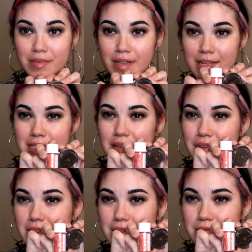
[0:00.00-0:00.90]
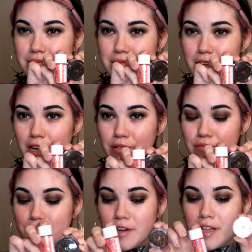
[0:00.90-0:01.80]
Thanksgiving, you know,
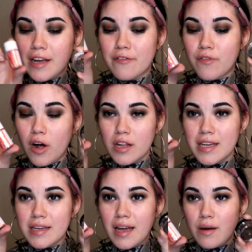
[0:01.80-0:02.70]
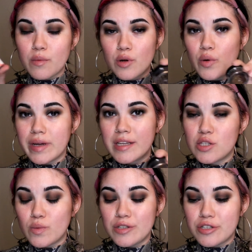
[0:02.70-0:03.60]
very like fall-y, and we're going
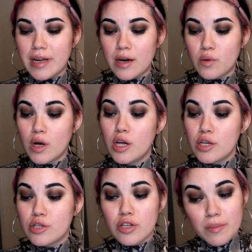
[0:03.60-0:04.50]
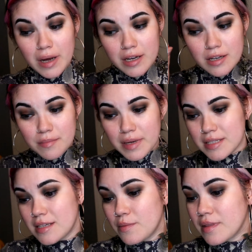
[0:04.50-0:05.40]
into winter now. So I'm not gonna mix
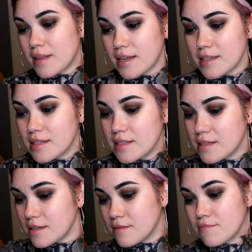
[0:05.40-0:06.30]
it in with this.